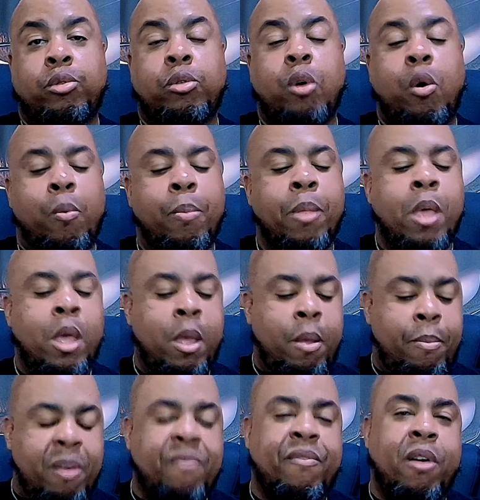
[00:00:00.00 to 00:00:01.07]
So
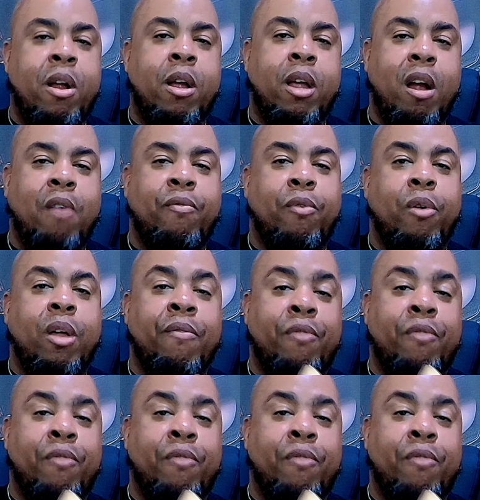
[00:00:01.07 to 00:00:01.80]
be very careful.